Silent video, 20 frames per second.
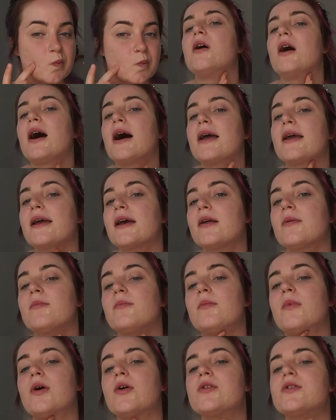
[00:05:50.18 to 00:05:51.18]
I get
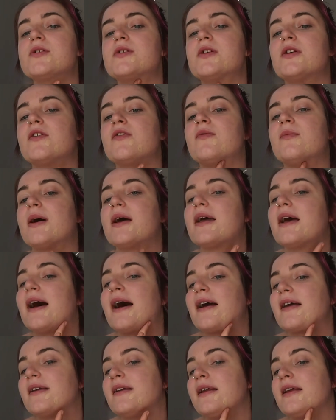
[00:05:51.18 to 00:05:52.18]
most of my
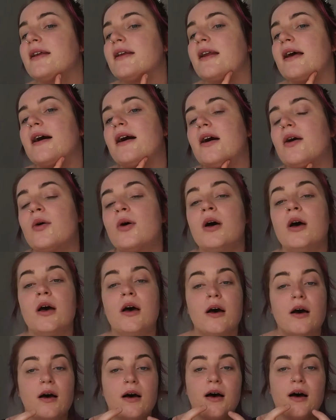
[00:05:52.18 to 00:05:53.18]
acne now
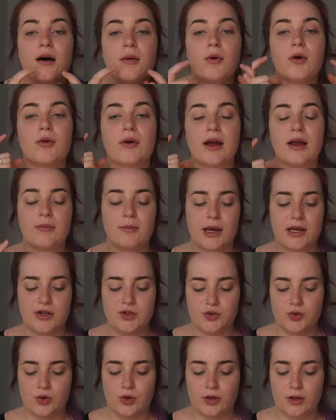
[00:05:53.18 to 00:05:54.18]
around my
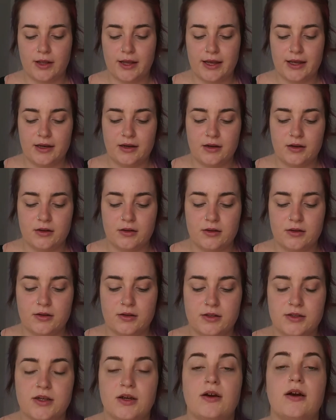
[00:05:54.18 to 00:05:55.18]
jawline,
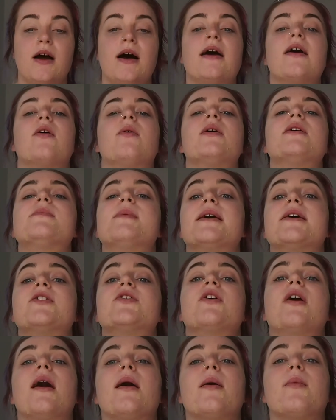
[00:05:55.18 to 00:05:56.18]
so I always make
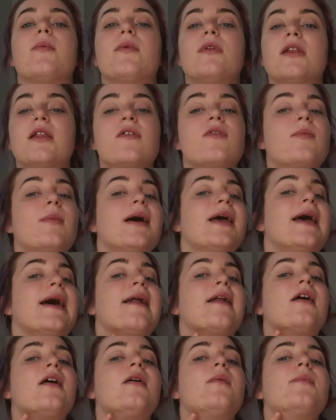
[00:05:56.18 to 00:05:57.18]
sure I lift my head
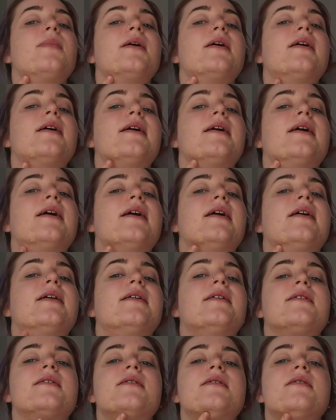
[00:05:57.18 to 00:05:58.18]
up
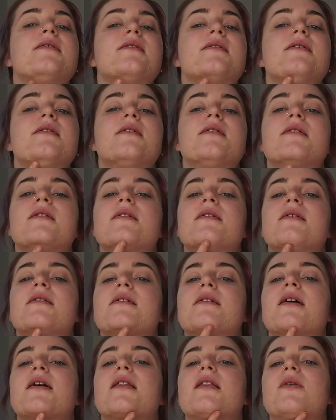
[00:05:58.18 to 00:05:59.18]
and
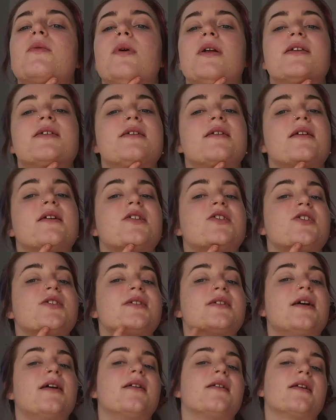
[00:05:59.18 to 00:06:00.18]
get the ones that are
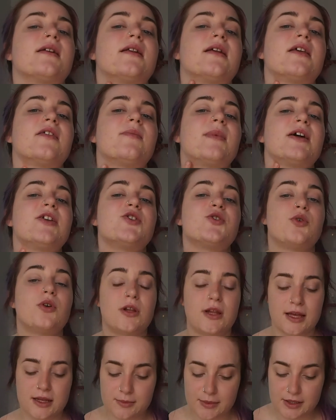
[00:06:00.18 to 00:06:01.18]
just underneath my
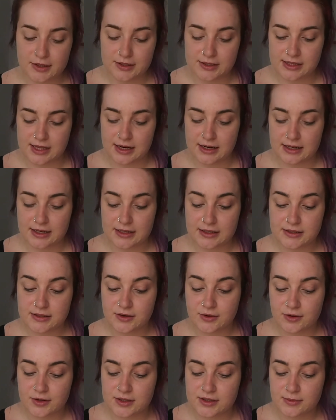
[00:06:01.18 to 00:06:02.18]
jawline, because that is
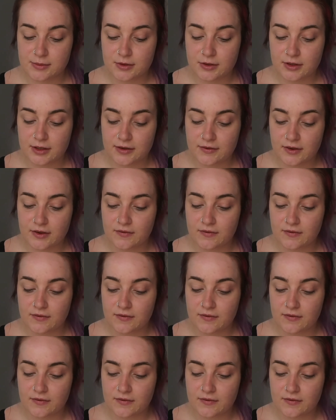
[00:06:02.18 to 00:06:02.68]
noticeable if I